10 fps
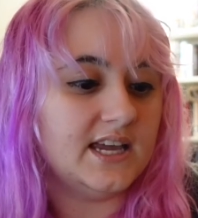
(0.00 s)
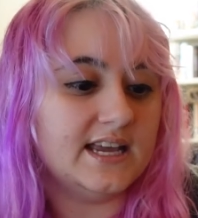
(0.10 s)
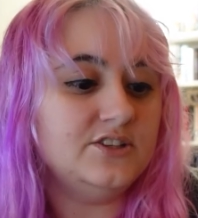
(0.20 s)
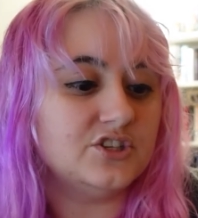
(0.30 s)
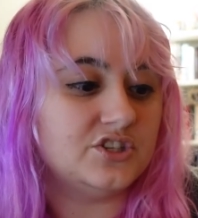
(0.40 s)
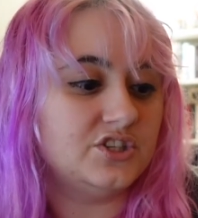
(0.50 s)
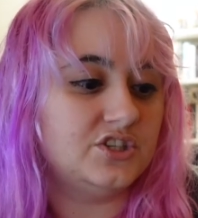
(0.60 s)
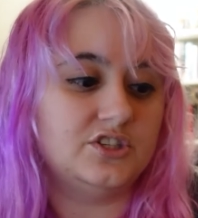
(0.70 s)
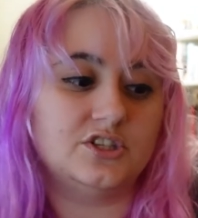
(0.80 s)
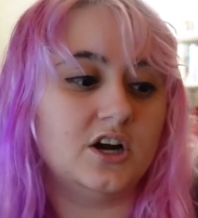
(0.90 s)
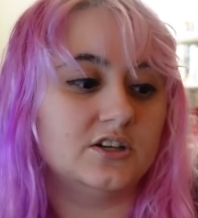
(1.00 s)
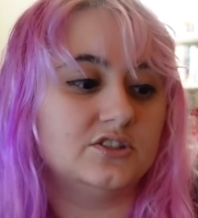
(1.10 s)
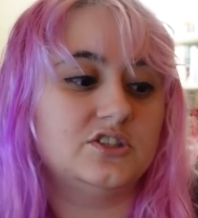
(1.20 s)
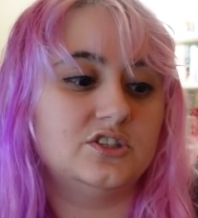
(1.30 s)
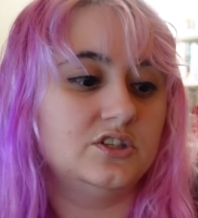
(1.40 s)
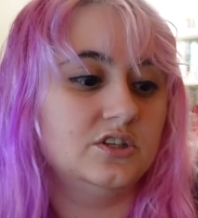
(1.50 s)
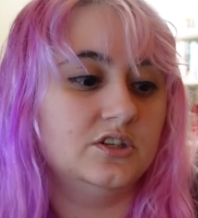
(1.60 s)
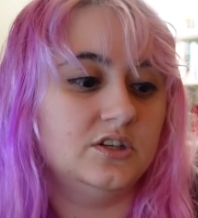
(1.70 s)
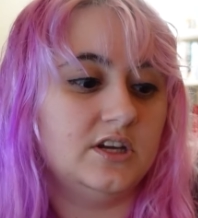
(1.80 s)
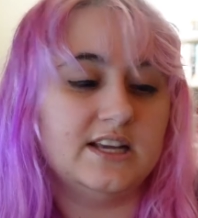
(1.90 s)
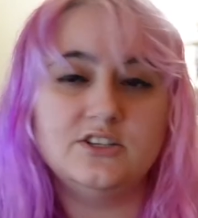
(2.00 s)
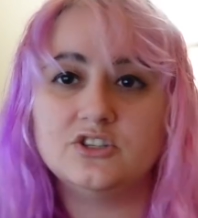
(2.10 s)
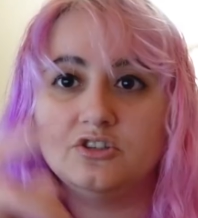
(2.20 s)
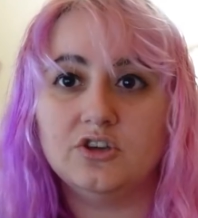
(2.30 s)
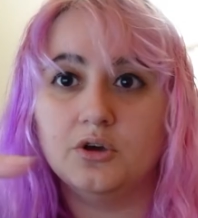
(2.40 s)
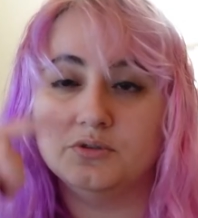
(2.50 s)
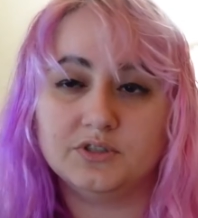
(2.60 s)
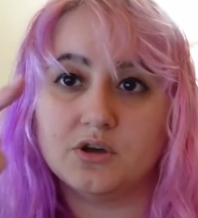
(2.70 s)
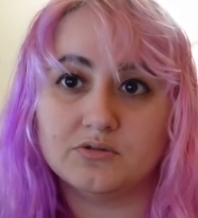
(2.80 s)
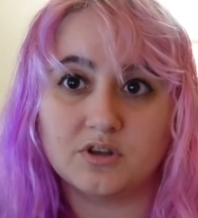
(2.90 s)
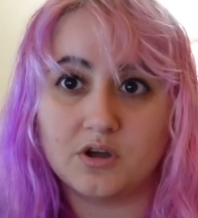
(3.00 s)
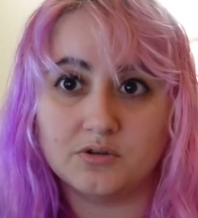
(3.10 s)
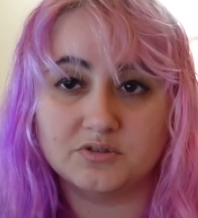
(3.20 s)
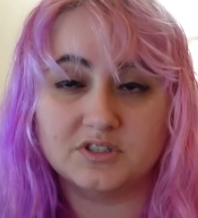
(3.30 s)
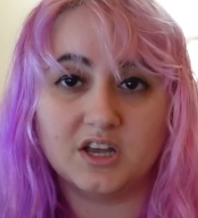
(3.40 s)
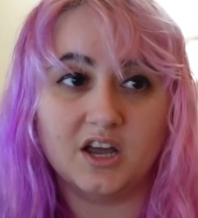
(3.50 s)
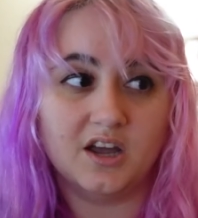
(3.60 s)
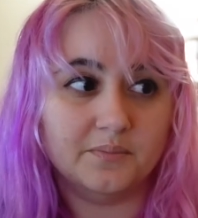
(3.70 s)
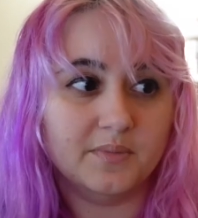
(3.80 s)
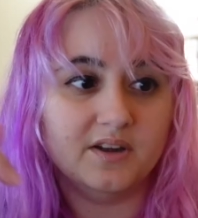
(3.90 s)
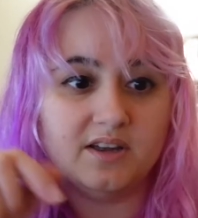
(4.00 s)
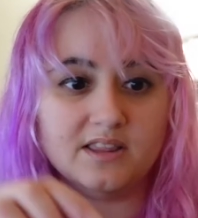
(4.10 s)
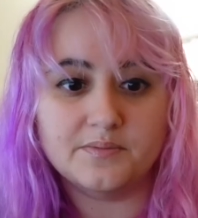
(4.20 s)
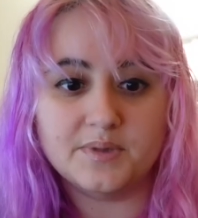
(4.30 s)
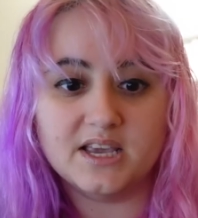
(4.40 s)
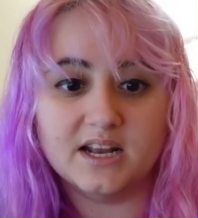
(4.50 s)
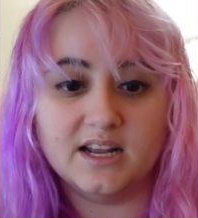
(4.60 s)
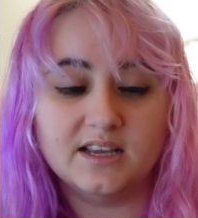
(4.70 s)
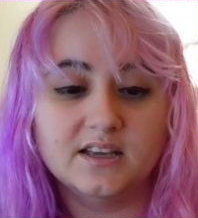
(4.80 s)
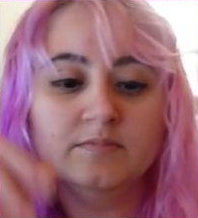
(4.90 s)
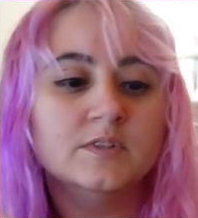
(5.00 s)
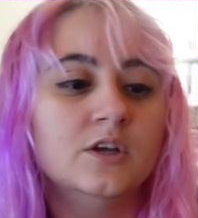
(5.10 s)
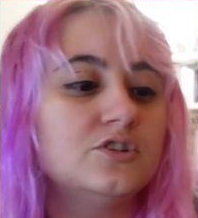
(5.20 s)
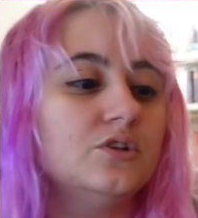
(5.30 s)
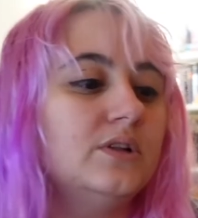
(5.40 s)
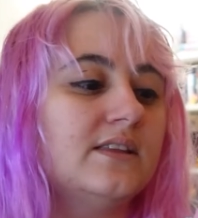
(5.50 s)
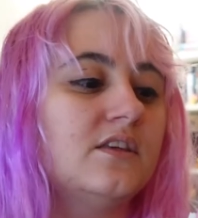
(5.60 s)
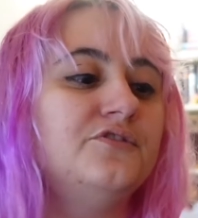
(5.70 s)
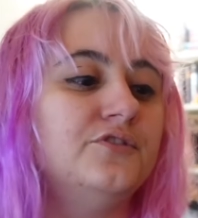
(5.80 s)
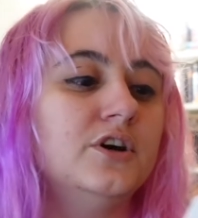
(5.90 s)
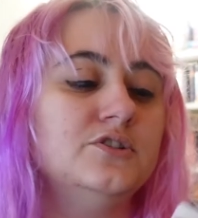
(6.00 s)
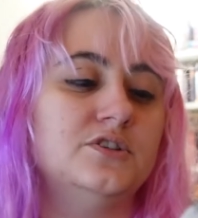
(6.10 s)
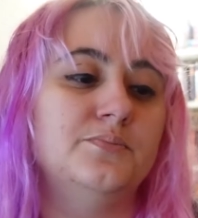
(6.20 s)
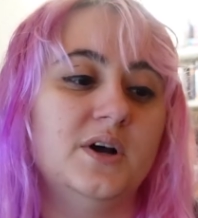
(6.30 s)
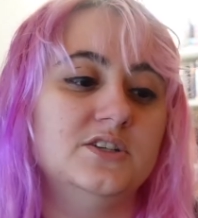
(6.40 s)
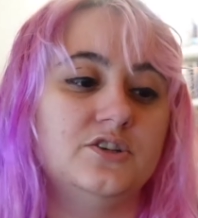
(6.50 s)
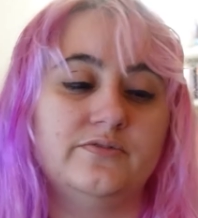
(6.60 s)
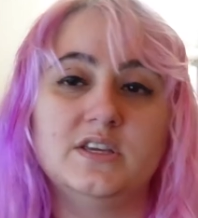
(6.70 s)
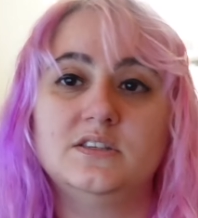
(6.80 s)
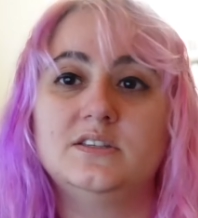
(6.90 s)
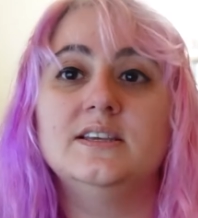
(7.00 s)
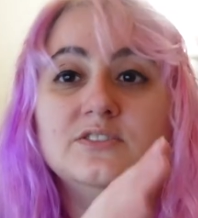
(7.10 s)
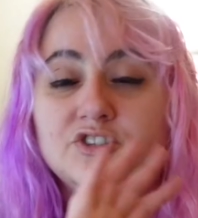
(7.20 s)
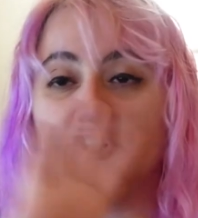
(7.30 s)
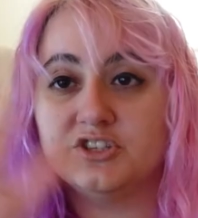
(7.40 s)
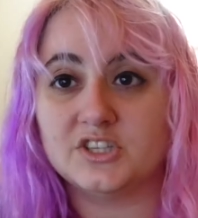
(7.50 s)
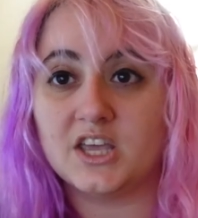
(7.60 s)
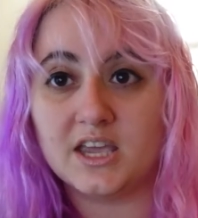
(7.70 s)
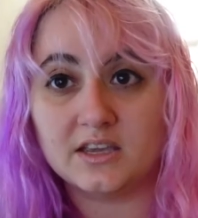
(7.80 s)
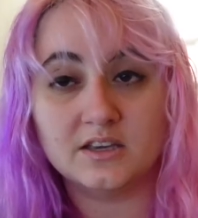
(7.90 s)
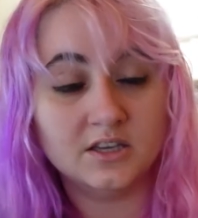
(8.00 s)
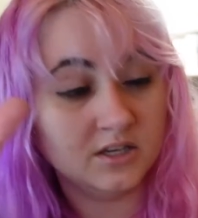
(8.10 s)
it just starts it just goes goes goes um in the beginning so like the first bunch of this is just like